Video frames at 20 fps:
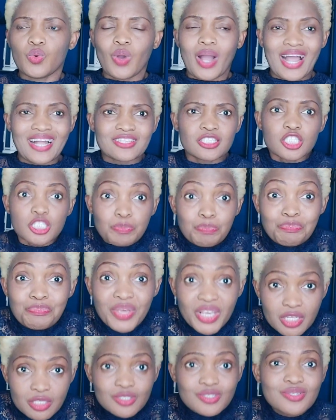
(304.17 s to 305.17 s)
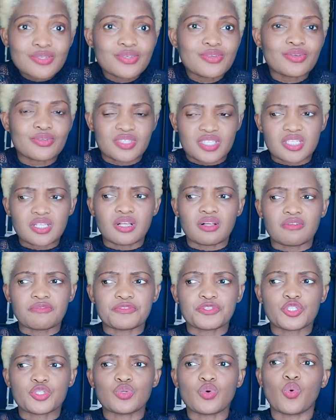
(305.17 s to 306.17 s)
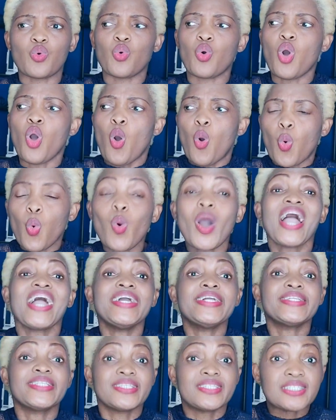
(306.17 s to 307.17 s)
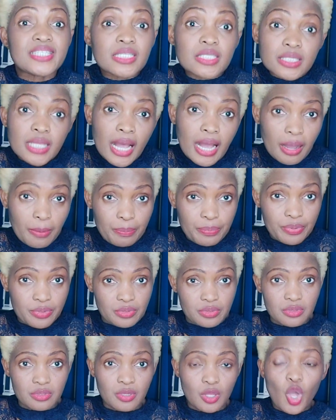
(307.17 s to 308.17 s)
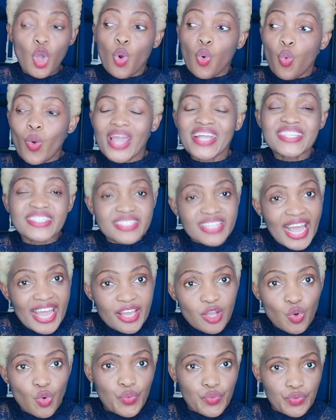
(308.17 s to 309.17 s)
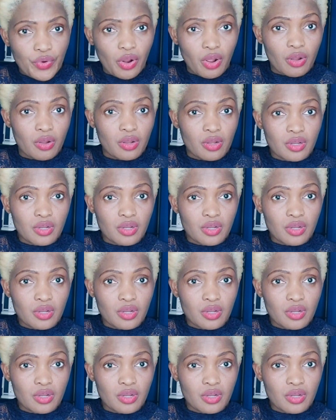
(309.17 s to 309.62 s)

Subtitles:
and speak to yourself. So, why did this happen? Where did I go wrong?